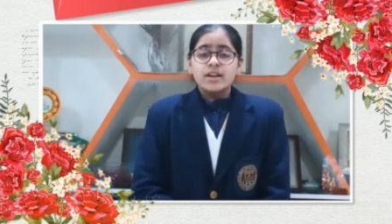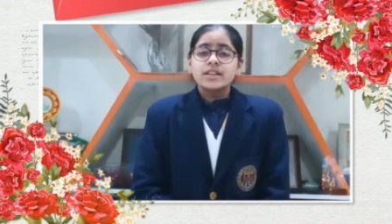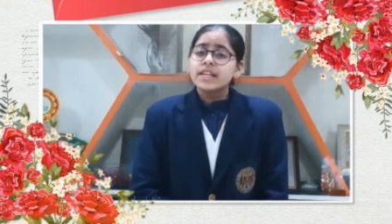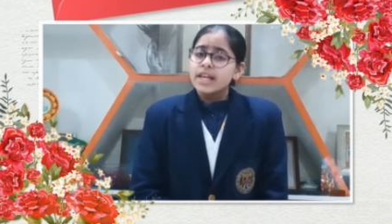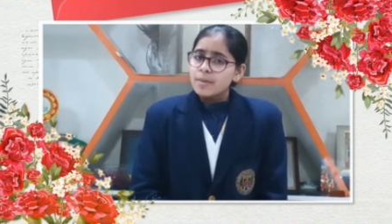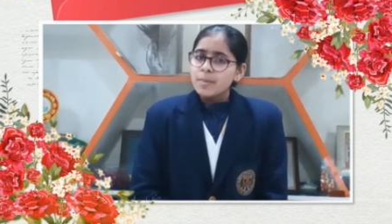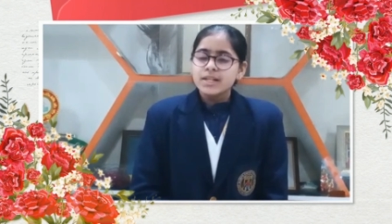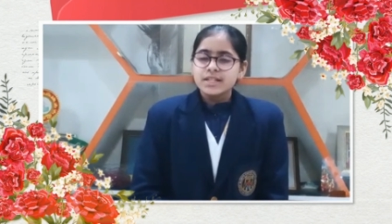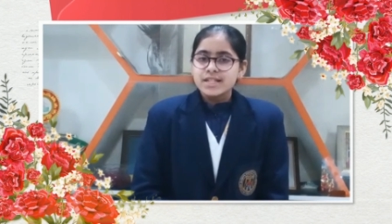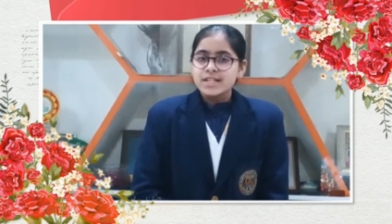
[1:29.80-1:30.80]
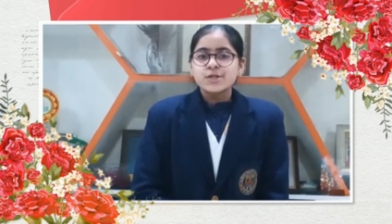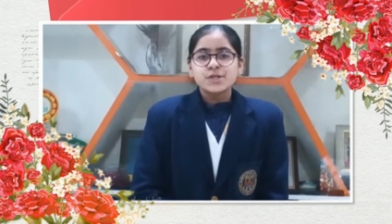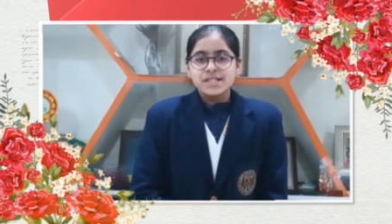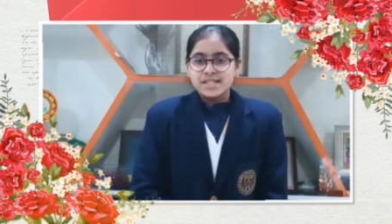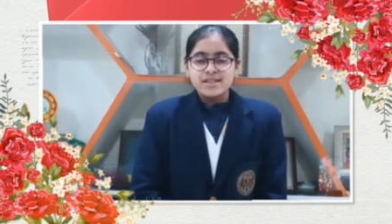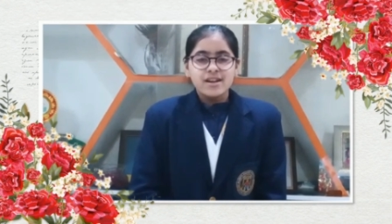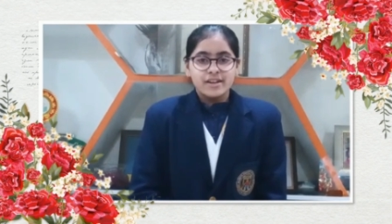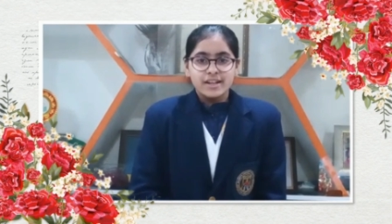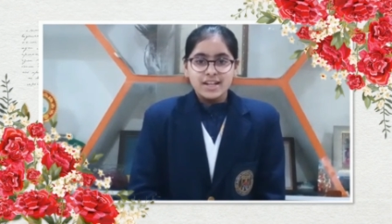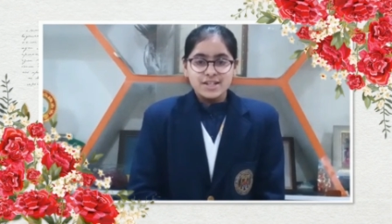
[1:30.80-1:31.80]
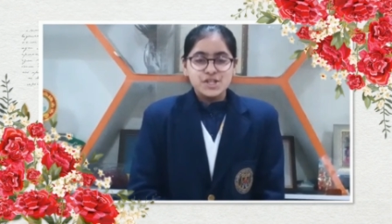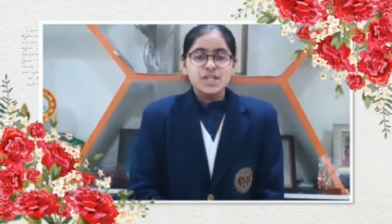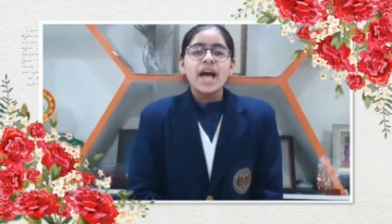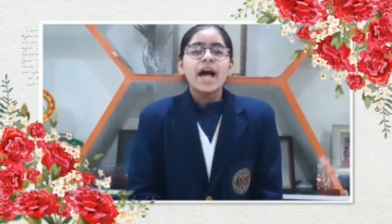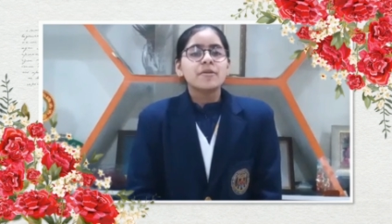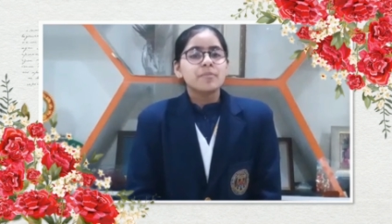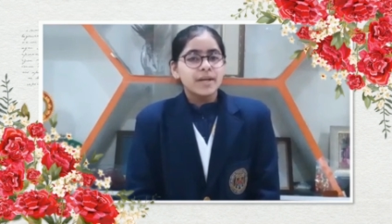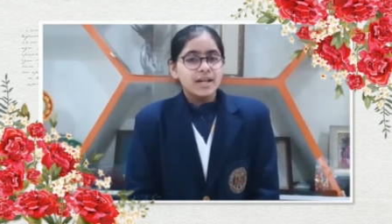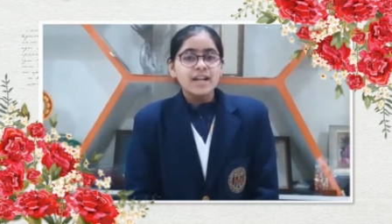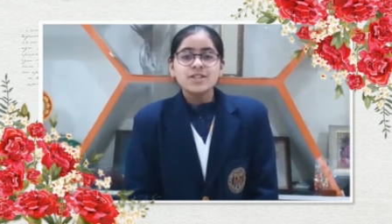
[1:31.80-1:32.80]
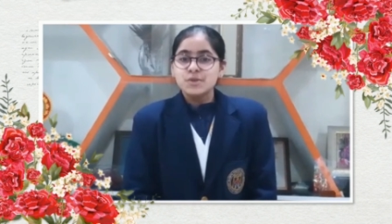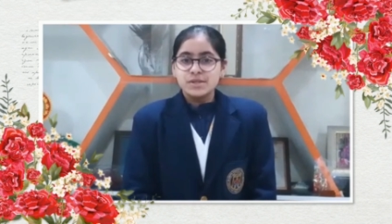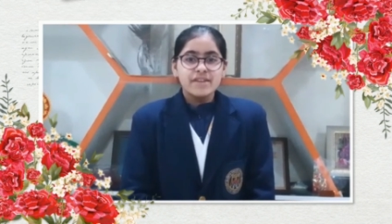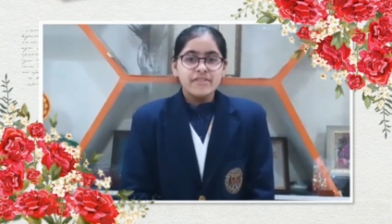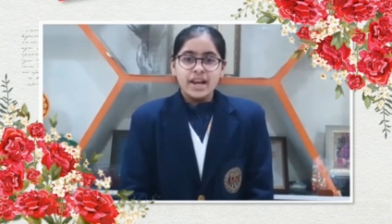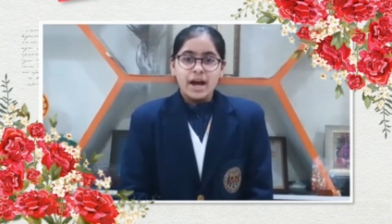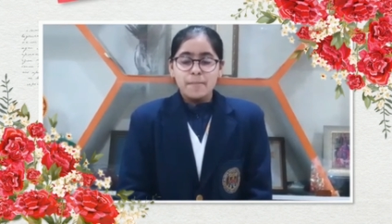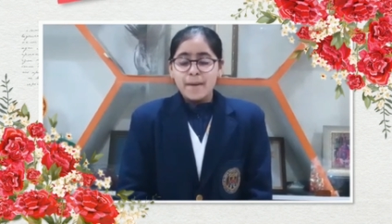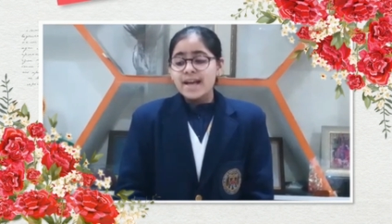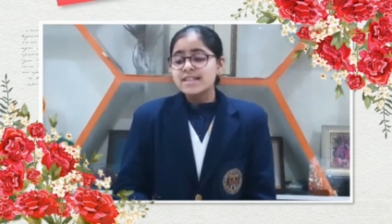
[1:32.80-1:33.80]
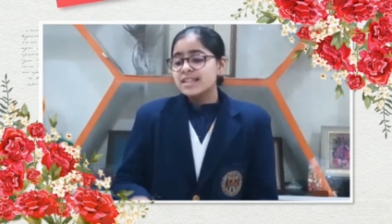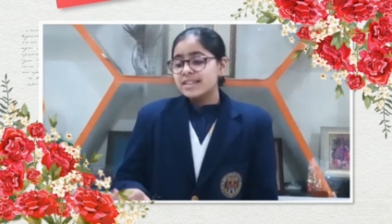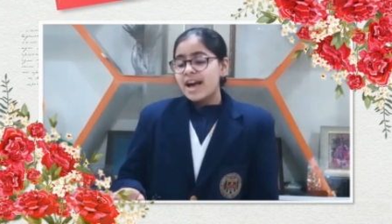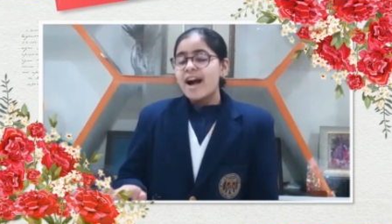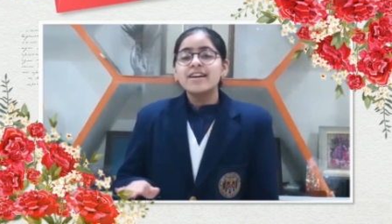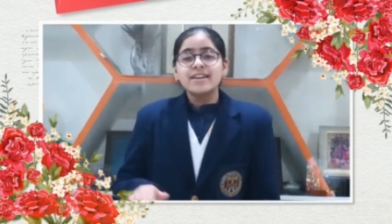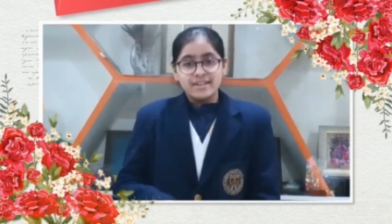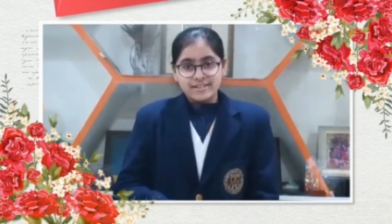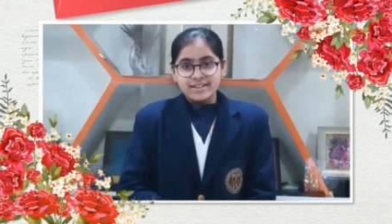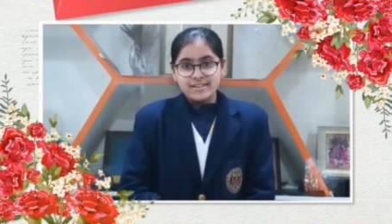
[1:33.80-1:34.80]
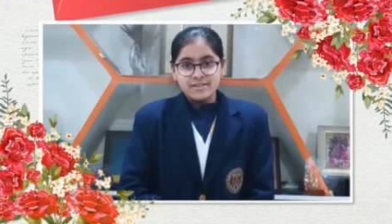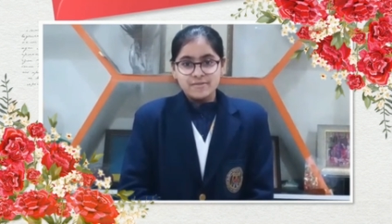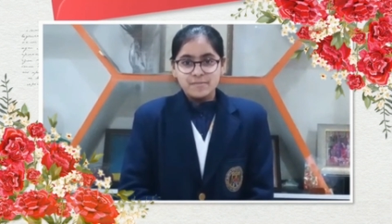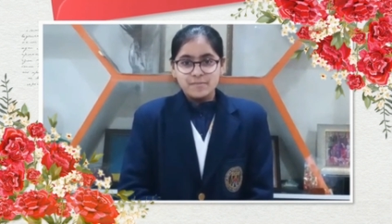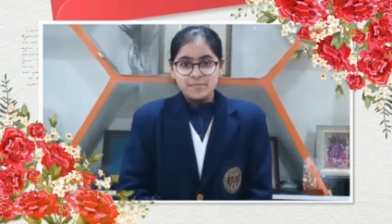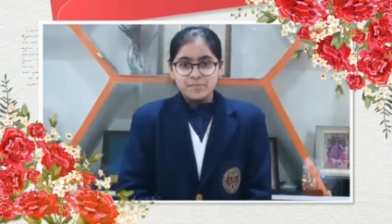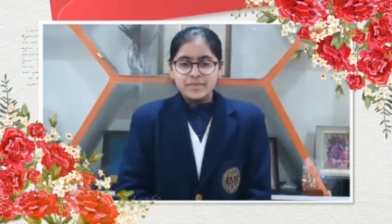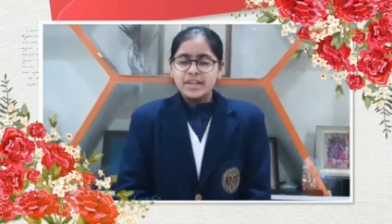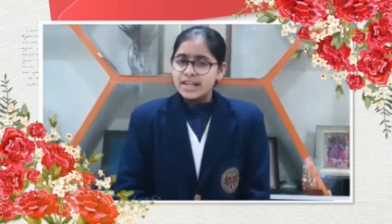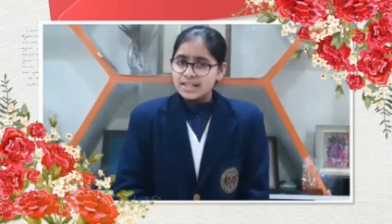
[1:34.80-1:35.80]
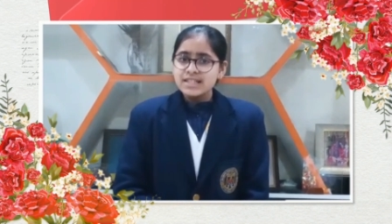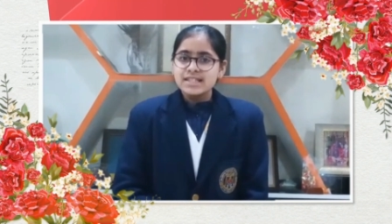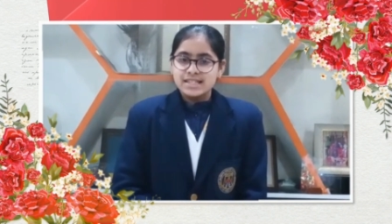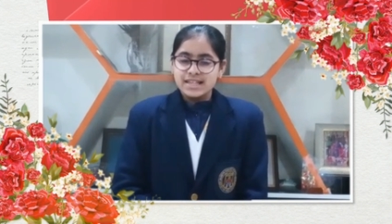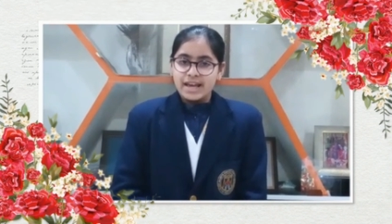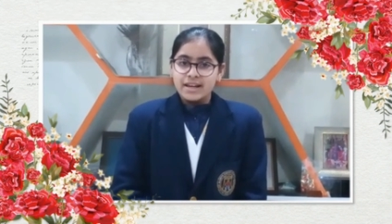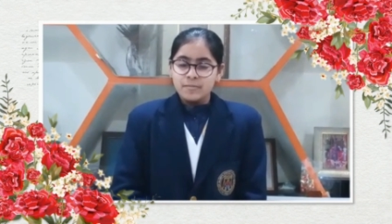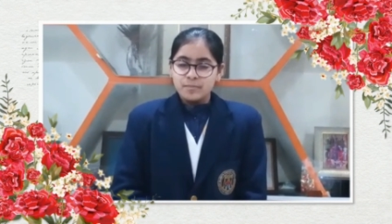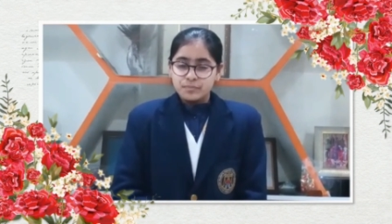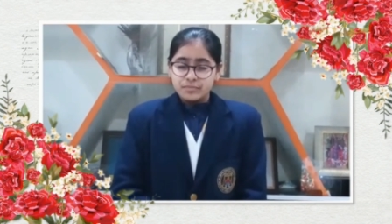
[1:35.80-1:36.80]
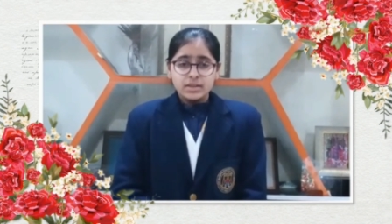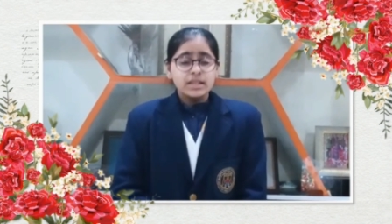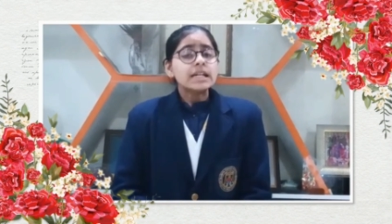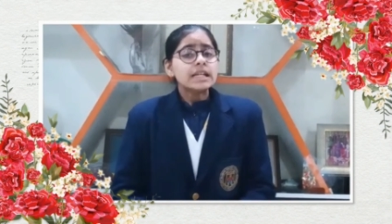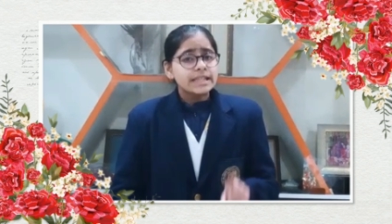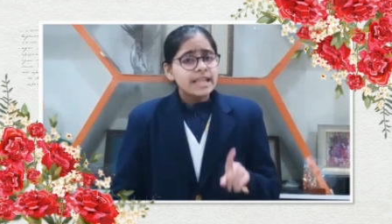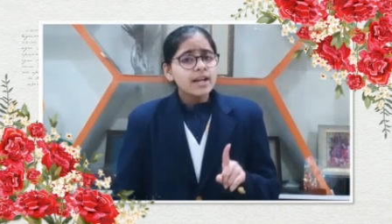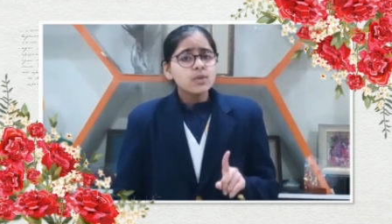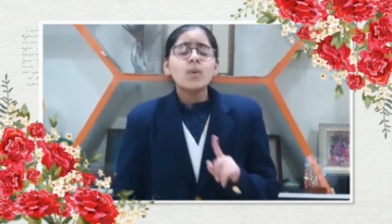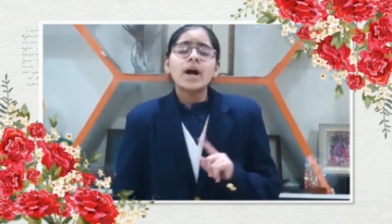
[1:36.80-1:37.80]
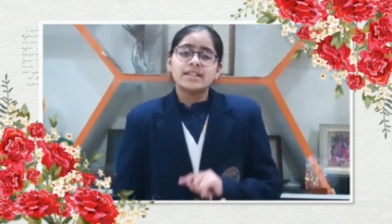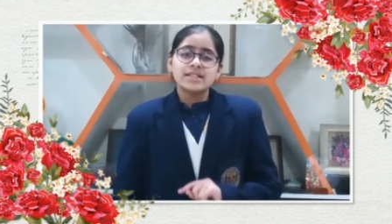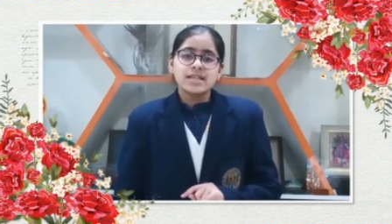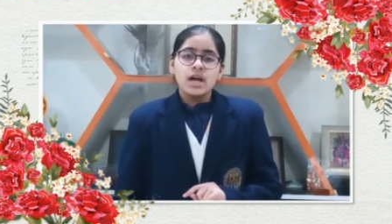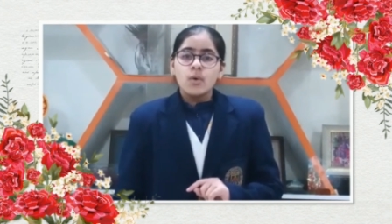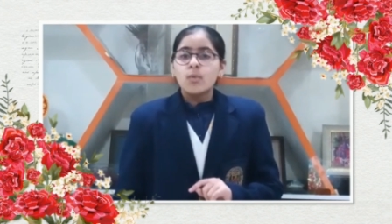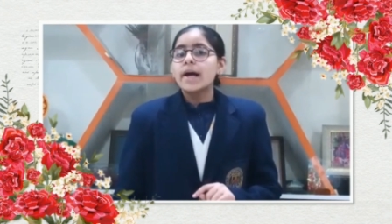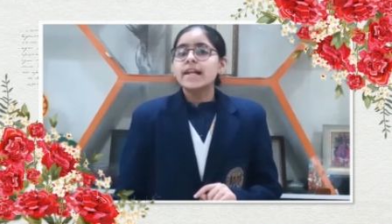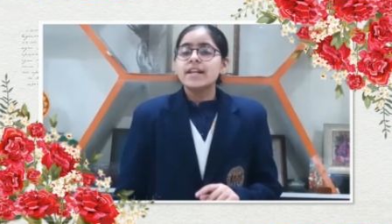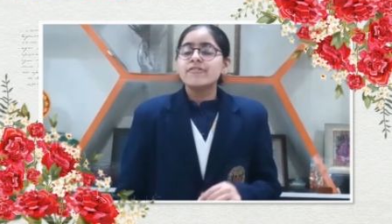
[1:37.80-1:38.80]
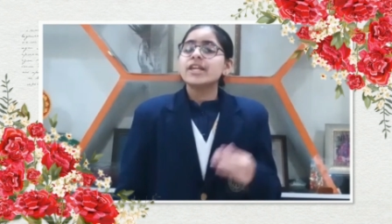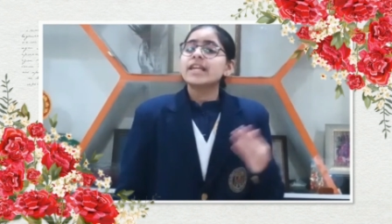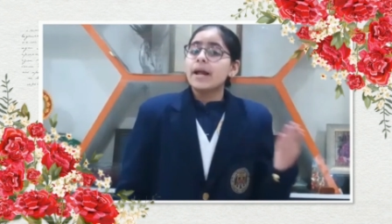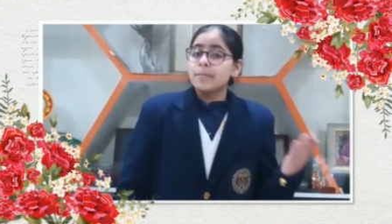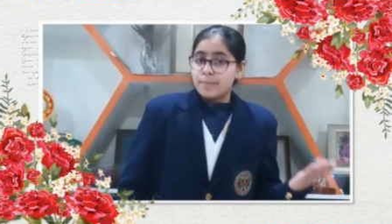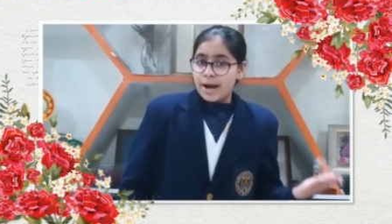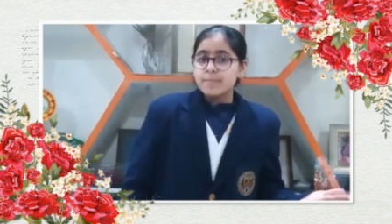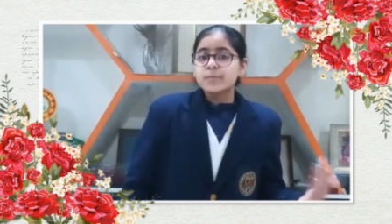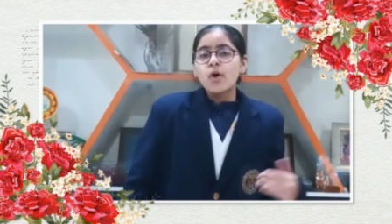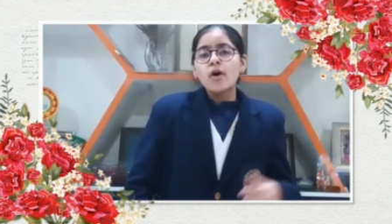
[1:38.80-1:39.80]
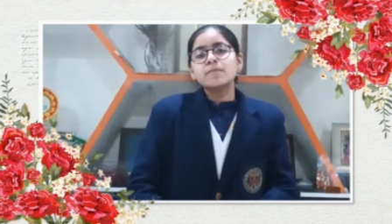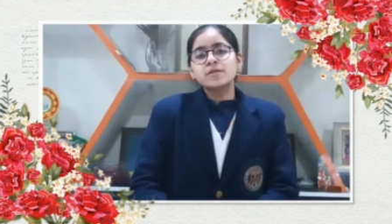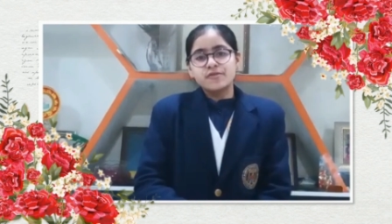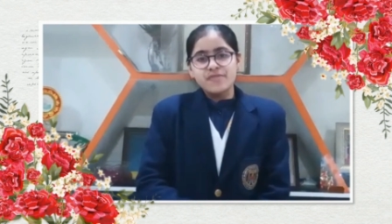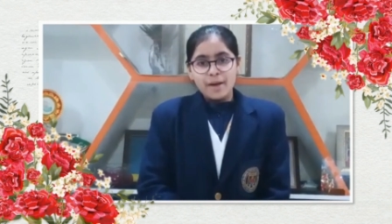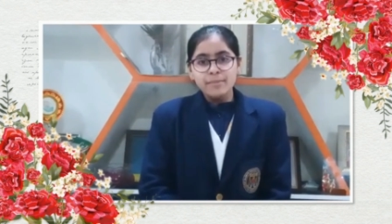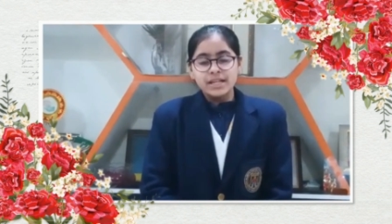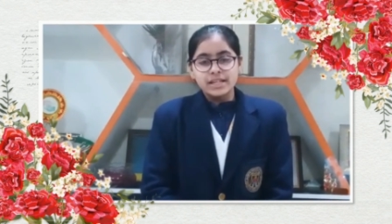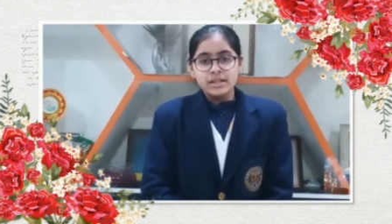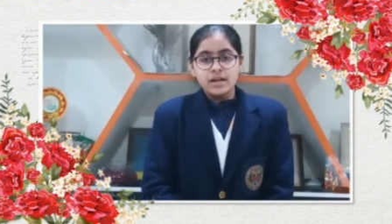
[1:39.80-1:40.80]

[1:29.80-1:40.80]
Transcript: The ability to discern she had begun to develop as a young girl. It is said that once, while living at Bapthorpe's family,